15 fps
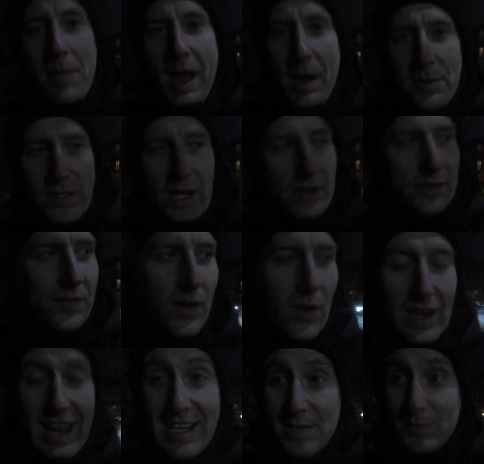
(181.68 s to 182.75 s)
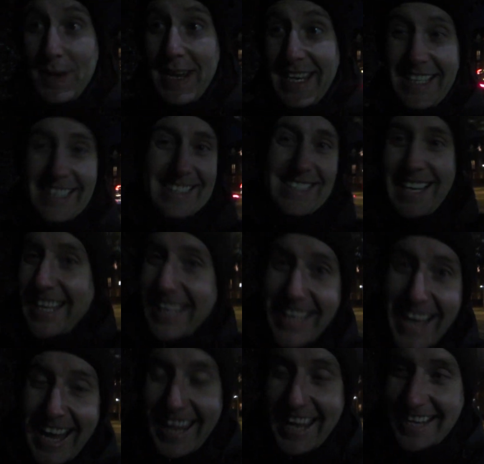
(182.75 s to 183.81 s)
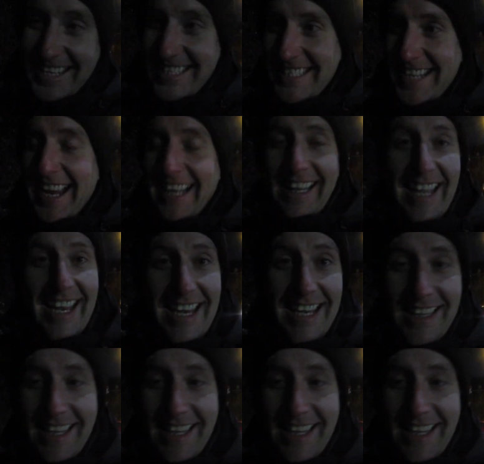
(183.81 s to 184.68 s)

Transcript: that I was going for last week. Didn't get it, sadly.